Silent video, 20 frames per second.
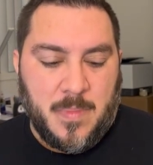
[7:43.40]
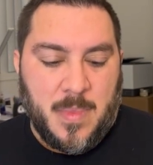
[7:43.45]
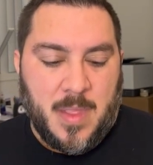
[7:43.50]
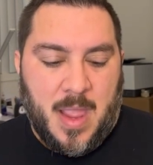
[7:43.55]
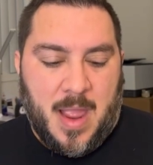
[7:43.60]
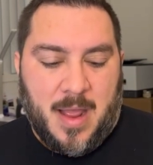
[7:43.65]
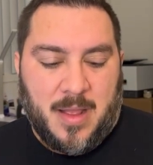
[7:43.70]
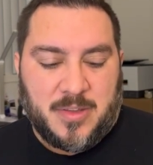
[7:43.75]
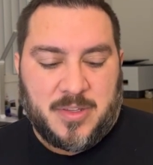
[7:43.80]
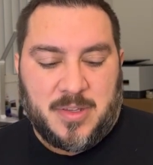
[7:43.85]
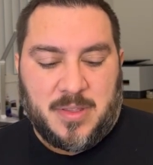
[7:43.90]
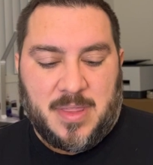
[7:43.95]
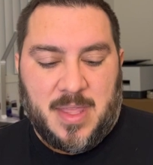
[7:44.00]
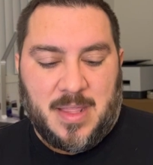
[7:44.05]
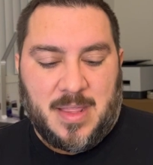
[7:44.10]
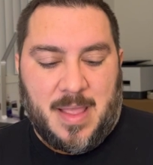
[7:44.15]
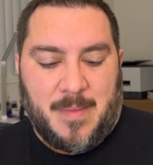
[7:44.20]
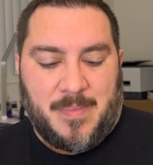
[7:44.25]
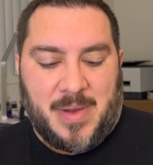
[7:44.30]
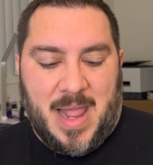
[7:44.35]
I also think
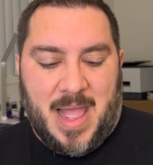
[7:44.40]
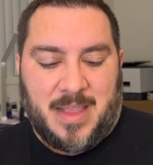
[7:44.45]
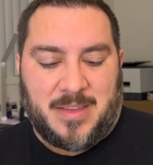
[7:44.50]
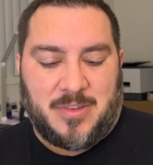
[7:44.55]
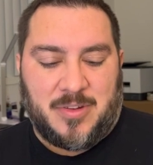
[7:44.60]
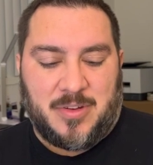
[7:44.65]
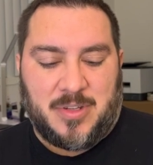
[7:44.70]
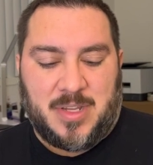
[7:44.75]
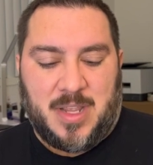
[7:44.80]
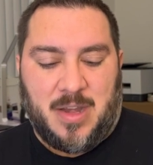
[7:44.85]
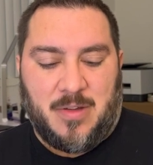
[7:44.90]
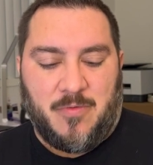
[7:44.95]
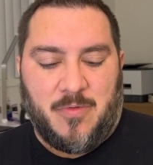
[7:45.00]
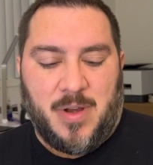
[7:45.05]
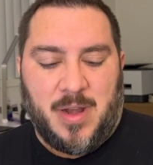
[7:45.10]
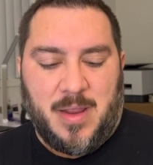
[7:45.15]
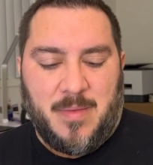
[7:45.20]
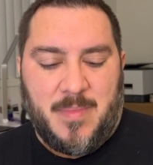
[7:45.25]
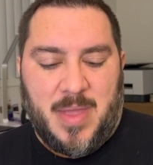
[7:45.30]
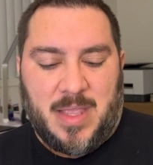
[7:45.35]
that blasters can
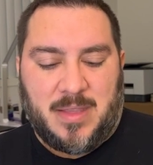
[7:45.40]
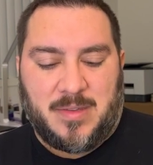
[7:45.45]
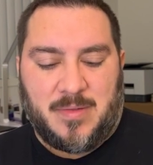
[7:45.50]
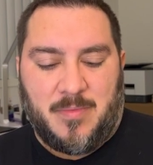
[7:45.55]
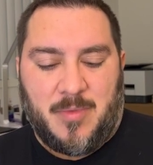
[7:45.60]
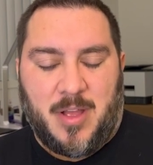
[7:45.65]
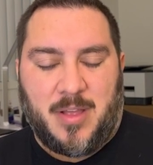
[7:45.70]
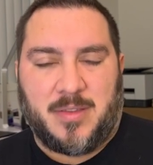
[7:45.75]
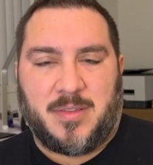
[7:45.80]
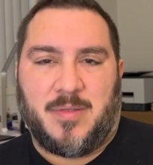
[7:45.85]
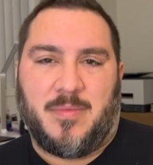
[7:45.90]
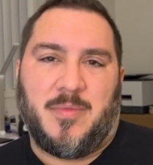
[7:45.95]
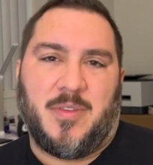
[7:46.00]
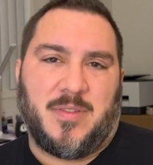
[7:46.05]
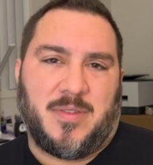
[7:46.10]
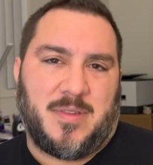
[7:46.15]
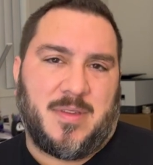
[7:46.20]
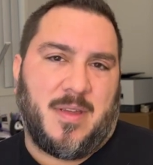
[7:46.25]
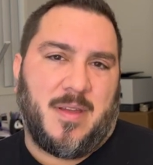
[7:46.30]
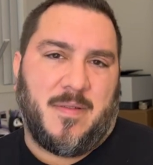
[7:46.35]
really make some awesome
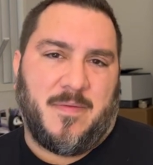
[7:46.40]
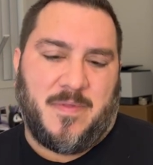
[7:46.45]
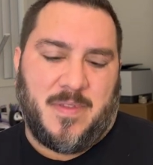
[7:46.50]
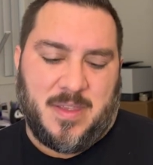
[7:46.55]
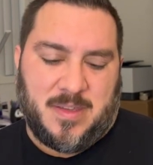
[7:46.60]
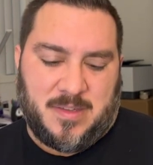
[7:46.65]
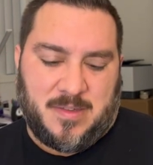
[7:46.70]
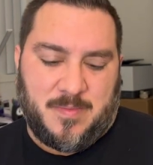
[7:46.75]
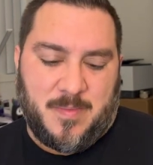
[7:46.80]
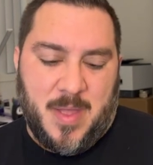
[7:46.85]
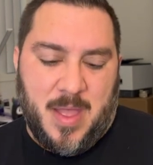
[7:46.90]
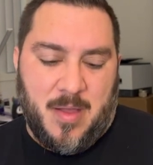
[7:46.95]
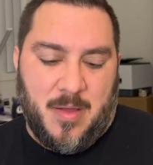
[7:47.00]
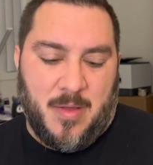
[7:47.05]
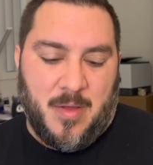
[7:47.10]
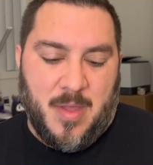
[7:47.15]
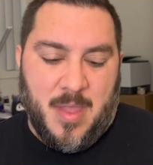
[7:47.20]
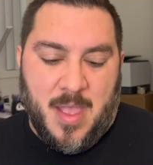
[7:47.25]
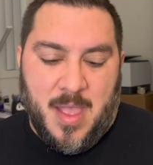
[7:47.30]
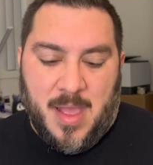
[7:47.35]
use of this
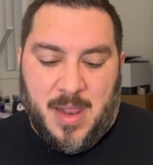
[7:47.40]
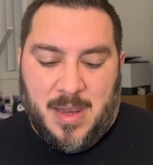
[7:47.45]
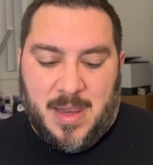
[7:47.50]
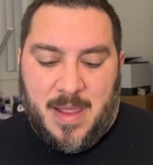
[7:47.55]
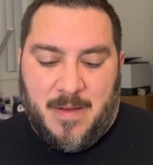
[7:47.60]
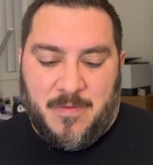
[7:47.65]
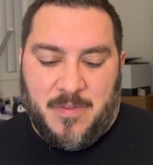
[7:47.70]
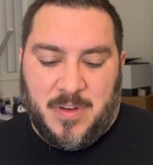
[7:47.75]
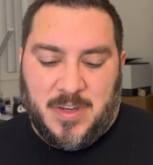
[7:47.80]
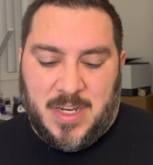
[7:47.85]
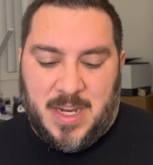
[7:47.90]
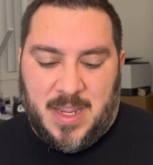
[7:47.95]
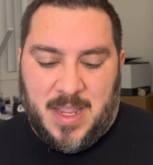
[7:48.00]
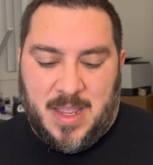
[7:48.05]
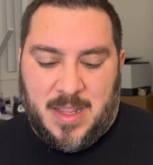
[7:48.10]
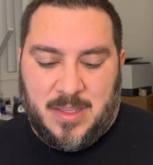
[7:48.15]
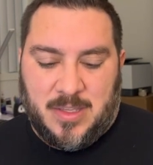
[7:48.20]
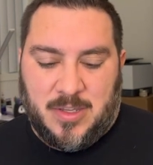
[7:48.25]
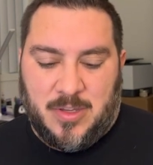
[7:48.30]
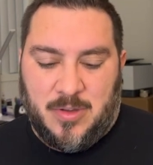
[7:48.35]
spell, leveraging
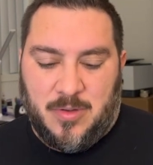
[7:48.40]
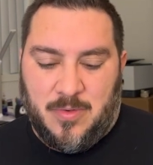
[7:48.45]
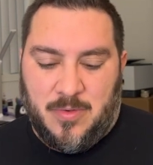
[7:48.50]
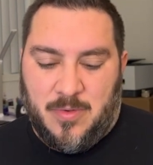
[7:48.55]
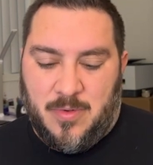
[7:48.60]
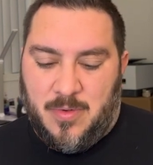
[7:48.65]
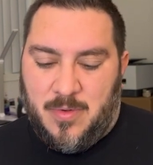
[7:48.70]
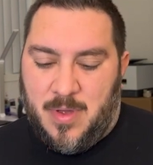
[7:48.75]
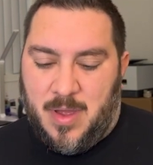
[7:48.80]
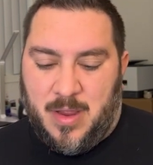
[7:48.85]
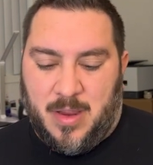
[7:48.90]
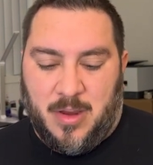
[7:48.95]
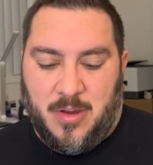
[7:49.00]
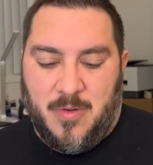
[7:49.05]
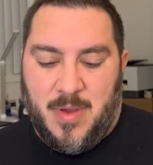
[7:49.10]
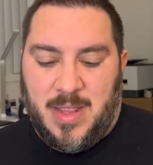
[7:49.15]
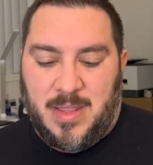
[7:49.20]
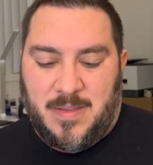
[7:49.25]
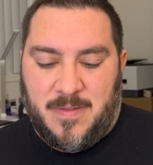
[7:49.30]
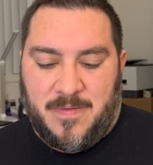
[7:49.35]
it to a
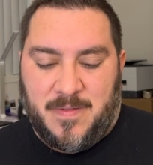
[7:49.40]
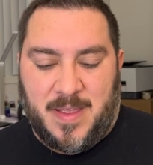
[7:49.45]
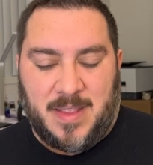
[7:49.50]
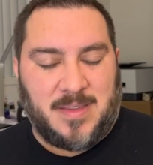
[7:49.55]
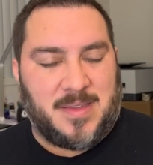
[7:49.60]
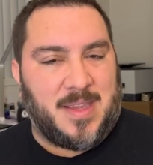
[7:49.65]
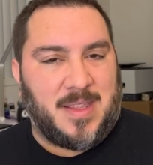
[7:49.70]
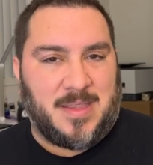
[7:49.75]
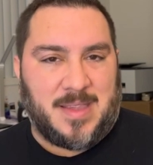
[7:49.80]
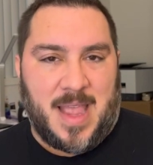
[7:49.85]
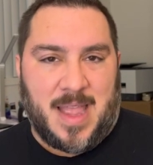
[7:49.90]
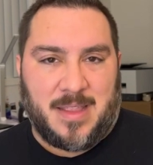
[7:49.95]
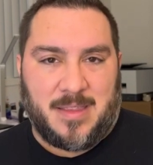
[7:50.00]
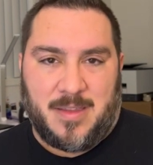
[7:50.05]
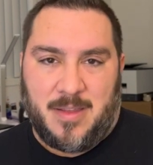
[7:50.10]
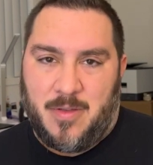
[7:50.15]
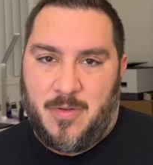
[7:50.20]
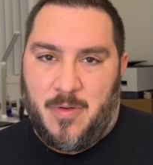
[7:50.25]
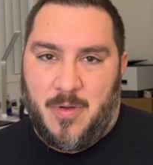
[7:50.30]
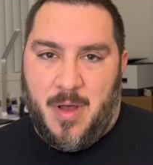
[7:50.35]
great defense and
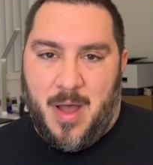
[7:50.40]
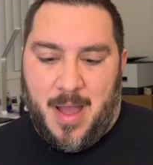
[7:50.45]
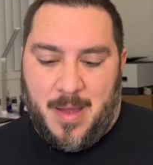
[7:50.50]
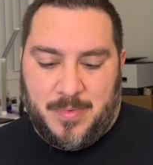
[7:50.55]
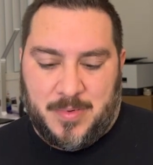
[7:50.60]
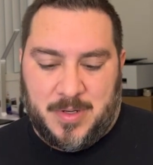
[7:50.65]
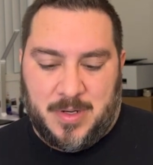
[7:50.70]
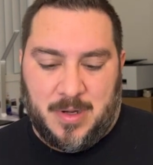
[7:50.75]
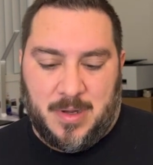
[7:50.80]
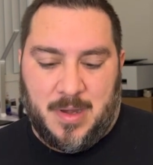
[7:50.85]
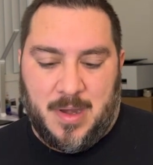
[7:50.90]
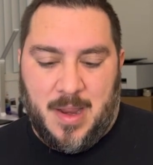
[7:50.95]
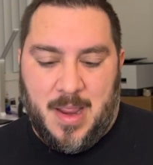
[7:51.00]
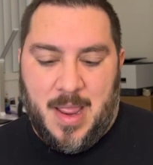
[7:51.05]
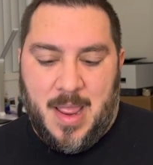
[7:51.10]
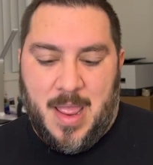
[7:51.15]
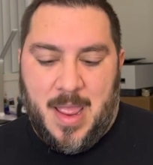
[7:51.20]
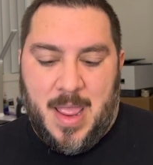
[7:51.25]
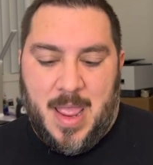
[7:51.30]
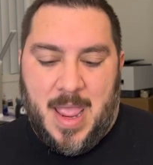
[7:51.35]
tactical option.
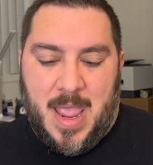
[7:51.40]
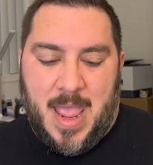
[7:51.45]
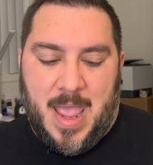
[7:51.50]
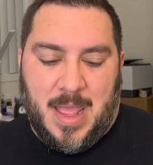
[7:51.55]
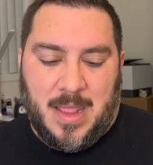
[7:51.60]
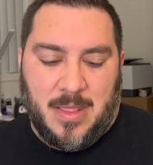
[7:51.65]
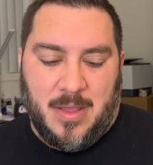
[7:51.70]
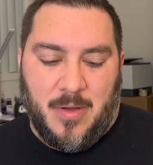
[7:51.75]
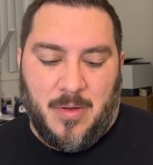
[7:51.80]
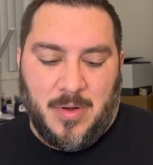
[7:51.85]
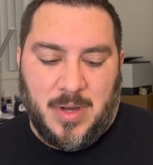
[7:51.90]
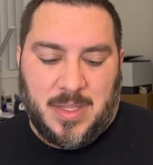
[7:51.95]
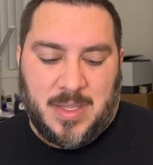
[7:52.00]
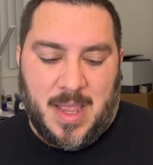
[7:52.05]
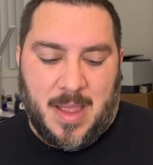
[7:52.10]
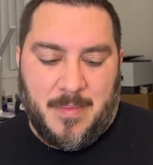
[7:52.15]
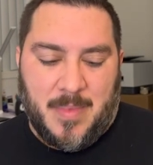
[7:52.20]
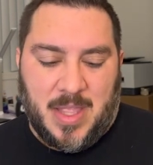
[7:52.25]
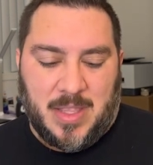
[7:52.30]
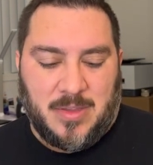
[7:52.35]
And the only
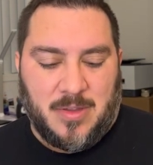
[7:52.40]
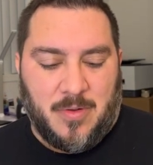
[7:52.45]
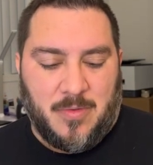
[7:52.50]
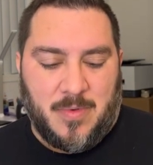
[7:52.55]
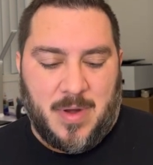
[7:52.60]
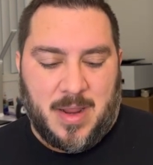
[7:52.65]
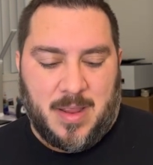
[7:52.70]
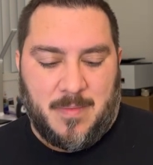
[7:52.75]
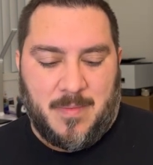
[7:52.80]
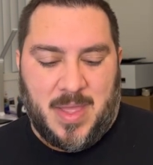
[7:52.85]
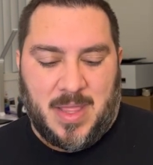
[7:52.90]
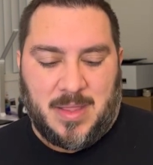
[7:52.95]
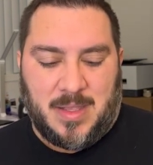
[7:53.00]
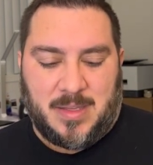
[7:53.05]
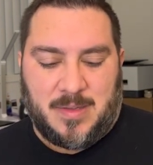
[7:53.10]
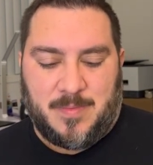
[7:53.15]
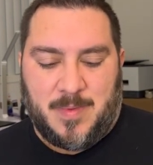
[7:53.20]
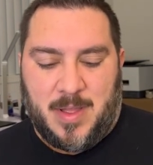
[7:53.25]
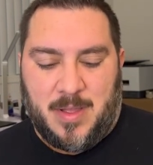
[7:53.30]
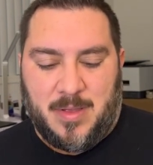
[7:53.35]
time I don't recommend this
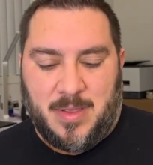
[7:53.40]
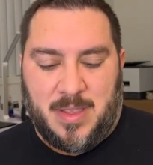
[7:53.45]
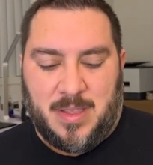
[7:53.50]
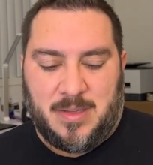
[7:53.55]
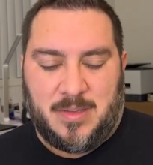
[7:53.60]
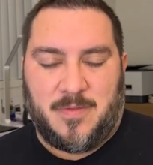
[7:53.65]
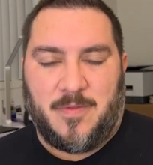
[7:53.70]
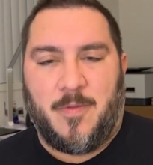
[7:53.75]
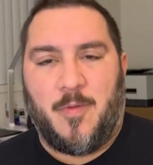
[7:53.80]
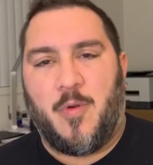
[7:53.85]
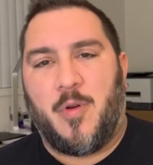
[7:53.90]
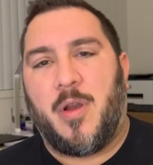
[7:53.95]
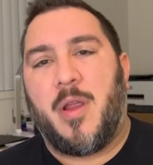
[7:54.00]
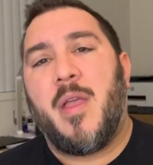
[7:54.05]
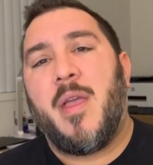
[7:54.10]
spell is for